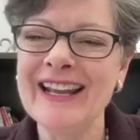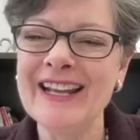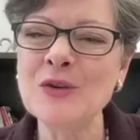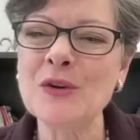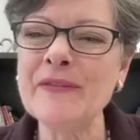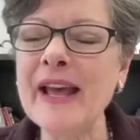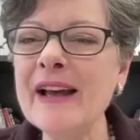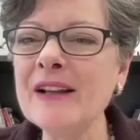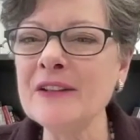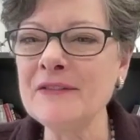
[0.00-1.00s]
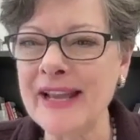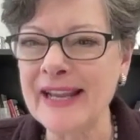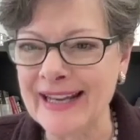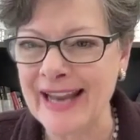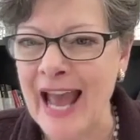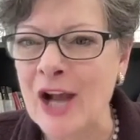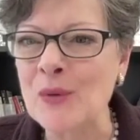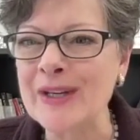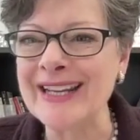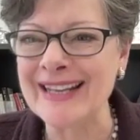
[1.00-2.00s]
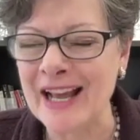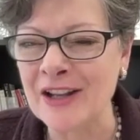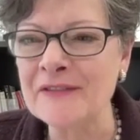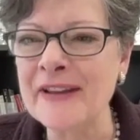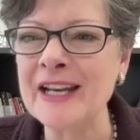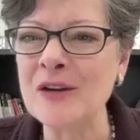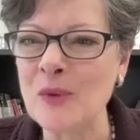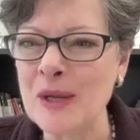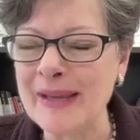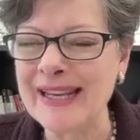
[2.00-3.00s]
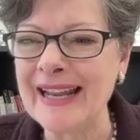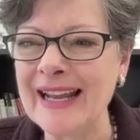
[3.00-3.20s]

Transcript: in sort of elevating equity and elevating women